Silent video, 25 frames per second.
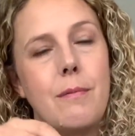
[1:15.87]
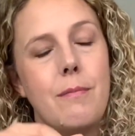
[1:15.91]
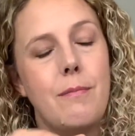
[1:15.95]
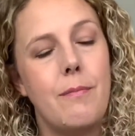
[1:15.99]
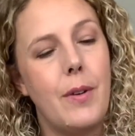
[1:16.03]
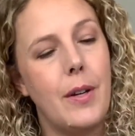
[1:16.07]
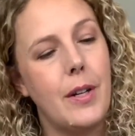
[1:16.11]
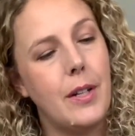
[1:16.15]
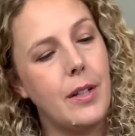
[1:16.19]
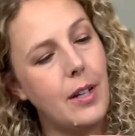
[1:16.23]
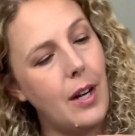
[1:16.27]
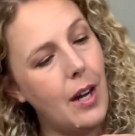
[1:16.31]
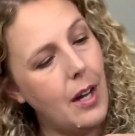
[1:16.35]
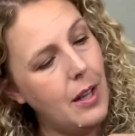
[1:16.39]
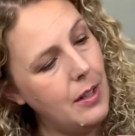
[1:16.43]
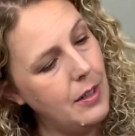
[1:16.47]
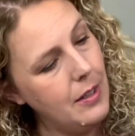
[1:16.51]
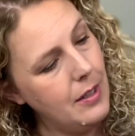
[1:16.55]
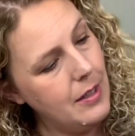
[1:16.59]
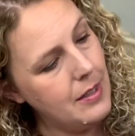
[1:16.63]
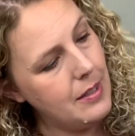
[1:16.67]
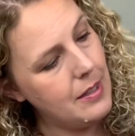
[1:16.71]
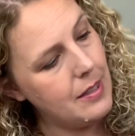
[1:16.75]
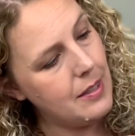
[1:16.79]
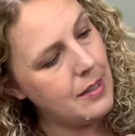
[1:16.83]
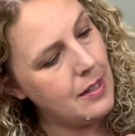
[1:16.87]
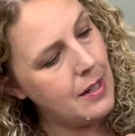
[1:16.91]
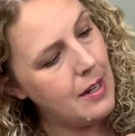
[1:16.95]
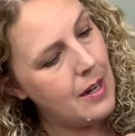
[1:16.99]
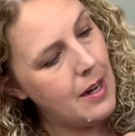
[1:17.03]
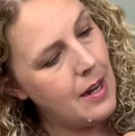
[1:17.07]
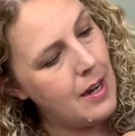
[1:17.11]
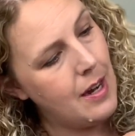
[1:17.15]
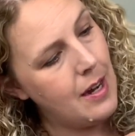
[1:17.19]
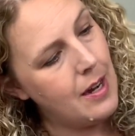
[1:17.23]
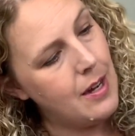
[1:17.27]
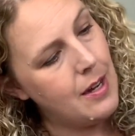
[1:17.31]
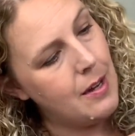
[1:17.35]
fun colors.
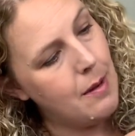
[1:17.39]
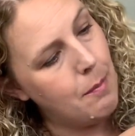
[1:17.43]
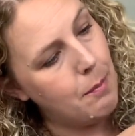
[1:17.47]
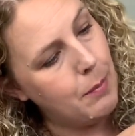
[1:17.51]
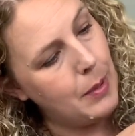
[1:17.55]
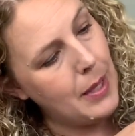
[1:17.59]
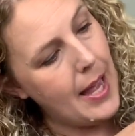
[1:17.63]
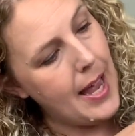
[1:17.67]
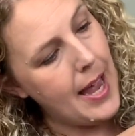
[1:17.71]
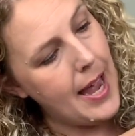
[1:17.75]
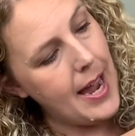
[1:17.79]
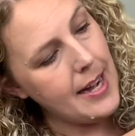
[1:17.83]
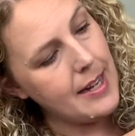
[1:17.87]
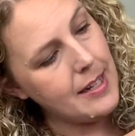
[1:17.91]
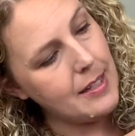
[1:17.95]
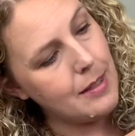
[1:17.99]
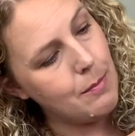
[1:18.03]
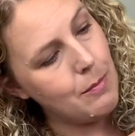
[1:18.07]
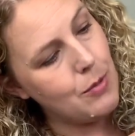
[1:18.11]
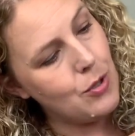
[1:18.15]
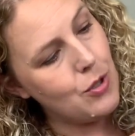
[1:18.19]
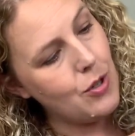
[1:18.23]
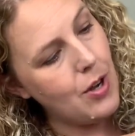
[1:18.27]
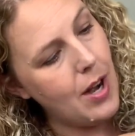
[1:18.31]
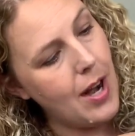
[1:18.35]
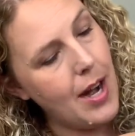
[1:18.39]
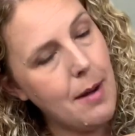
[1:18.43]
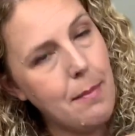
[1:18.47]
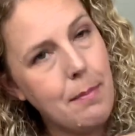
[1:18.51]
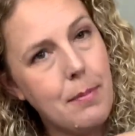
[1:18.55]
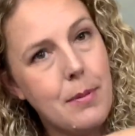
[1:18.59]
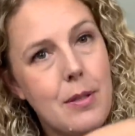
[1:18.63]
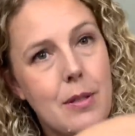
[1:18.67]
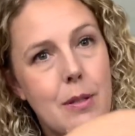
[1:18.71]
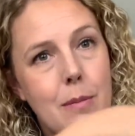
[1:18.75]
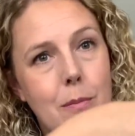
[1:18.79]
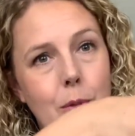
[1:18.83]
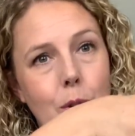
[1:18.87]
Black, some
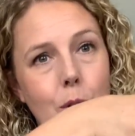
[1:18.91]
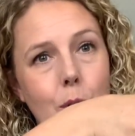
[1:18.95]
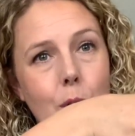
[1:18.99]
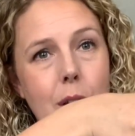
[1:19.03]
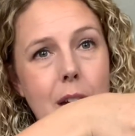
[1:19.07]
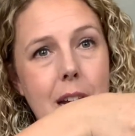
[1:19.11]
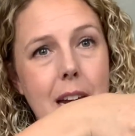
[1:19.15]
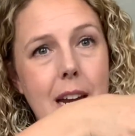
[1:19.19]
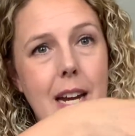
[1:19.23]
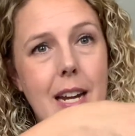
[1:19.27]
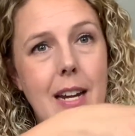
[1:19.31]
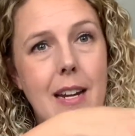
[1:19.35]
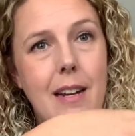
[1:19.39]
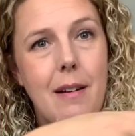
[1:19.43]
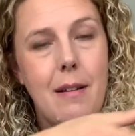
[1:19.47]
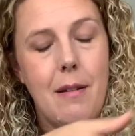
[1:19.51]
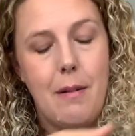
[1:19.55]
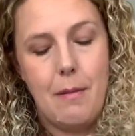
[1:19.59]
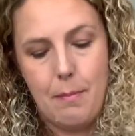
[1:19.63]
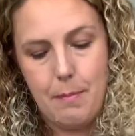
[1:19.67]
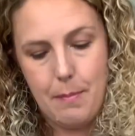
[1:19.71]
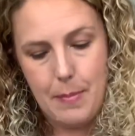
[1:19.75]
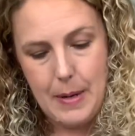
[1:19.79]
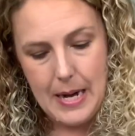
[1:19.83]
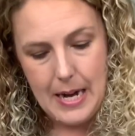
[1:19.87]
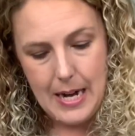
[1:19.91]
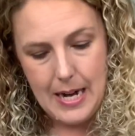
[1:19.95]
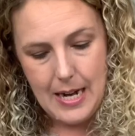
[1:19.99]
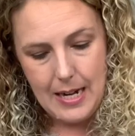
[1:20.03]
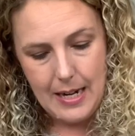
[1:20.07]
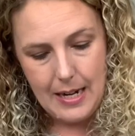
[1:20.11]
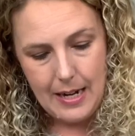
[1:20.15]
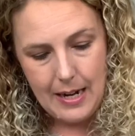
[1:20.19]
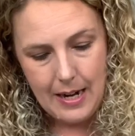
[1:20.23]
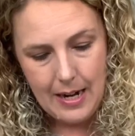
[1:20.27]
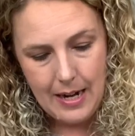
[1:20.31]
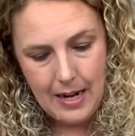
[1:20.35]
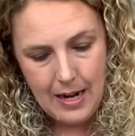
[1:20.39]
stripes, some green,
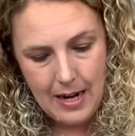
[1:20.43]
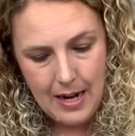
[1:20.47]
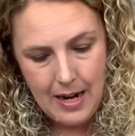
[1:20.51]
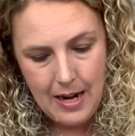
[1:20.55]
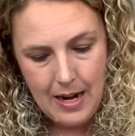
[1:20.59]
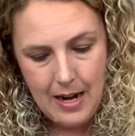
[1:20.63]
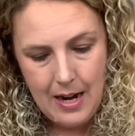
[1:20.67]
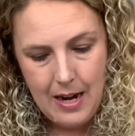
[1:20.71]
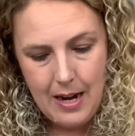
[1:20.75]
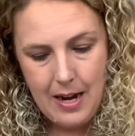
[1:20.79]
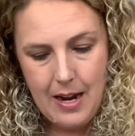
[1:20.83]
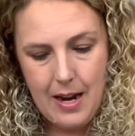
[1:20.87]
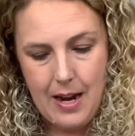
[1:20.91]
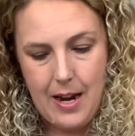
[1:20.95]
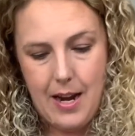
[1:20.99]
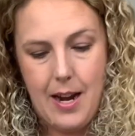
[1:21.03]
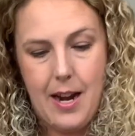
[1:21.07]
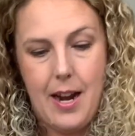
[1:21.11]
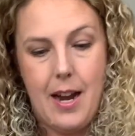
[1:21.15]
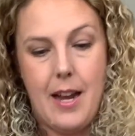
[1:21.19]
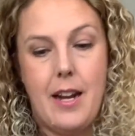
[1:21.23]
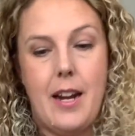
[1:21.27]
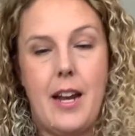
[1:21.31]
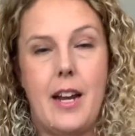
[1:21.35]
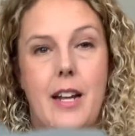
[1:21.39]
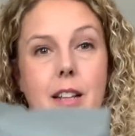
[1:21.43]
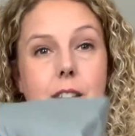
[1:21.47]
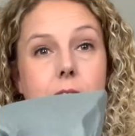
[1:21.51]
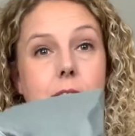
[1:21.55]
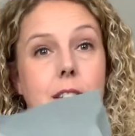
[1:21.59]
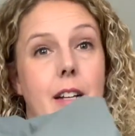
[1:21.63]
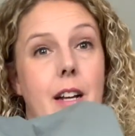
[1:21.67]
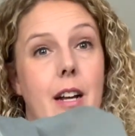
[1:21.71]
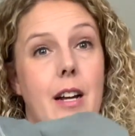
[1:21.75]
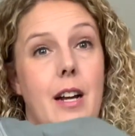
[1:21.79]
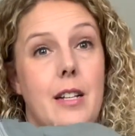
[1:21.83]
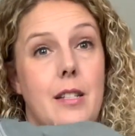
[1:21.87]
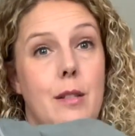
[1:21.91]
pink, and it looks
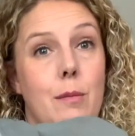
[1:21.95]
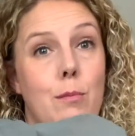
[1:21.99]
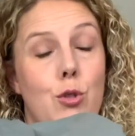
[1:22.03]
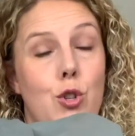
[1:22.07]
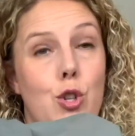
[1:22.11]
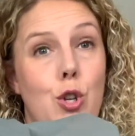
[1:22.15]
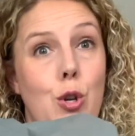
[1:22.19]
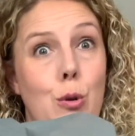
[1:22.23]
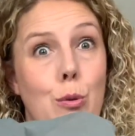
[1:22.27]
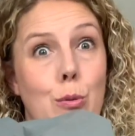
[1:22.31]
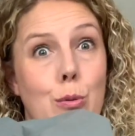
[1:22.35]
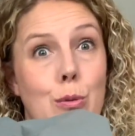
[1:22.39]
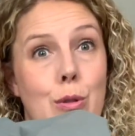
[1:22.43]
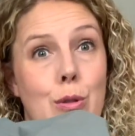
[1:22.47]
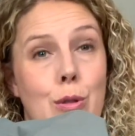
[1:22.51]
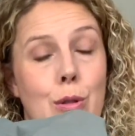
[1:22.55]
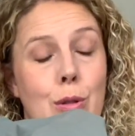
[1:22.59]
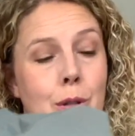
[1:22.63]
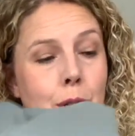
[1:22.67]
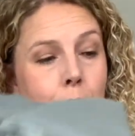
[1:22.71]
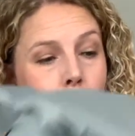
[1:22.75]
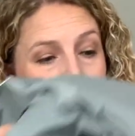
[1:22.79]
like I got some shoes.